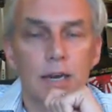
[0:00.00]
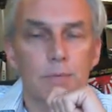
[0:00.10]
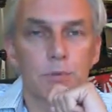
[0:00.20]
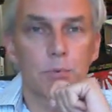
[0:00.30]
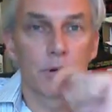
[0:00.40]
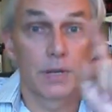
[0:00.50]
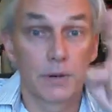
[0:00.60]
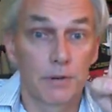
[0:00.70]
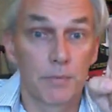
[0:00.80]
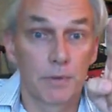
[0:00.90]
camera's pointing
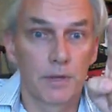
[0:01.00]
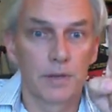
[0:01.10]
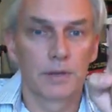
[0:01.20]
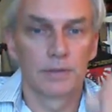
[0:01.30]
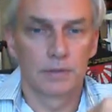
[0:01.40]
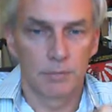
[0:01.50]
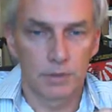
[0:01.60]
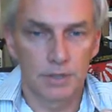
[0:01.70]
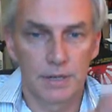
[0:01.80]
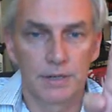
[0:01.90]
you're up there I'm
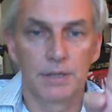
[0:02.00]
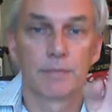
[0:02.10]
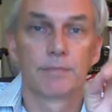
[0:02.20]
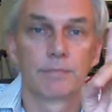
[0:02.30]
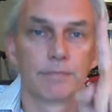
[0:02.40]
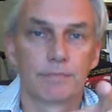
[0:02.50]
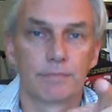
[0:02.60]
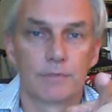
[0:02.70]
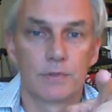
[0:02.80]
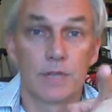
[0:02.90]
looking down here
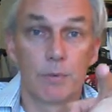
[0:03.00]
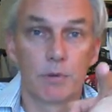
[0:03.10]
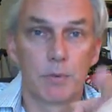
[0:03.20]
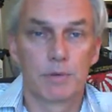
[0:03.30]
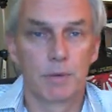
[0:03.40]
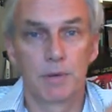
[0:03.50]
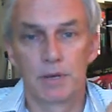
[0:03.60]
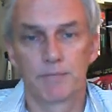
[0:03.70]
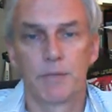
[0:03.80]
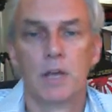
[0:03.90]
Stay with me from
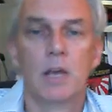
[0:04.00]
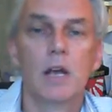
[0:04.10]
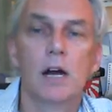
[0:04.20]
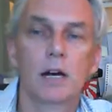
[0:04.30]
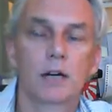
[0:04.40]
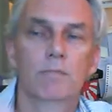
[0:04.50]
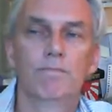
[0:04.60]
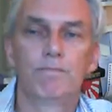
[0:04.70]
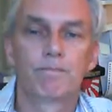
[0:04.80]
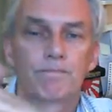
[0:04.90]
here.
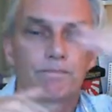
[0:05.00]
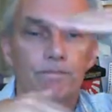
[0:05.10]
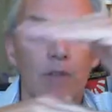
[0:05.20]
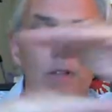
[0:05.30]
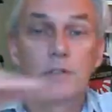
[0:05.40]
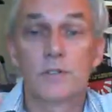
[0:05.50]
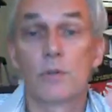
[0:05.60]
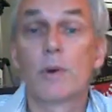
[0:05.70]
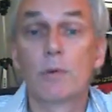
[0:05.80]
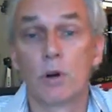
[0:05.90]
Um, there's
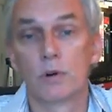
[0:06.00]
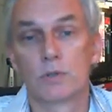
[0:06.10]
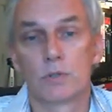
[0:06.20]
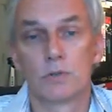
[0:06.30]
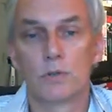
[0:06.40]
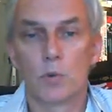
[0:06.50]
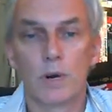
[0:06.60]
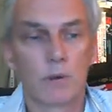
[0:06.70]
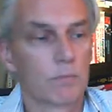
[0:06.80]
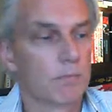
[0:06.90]
three roads,
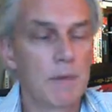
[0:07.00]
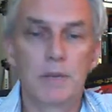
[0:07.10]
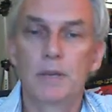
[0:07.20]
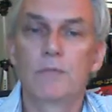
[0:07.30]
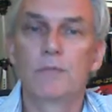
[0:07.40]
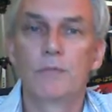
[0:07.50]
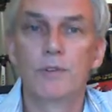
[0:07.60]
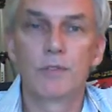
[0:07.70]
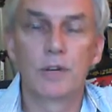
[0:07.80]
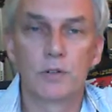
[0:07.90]
20, maybe
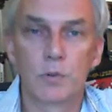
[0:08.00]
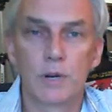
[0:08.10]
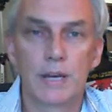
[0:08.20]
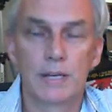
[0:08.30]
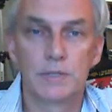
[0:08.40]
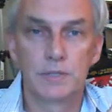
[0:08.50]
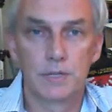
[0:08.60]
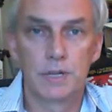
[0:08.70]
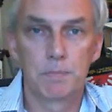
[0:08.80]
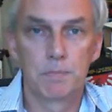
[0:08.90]
15 or 20 hexes
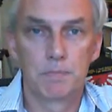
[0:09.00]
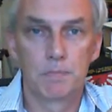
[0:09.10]
deep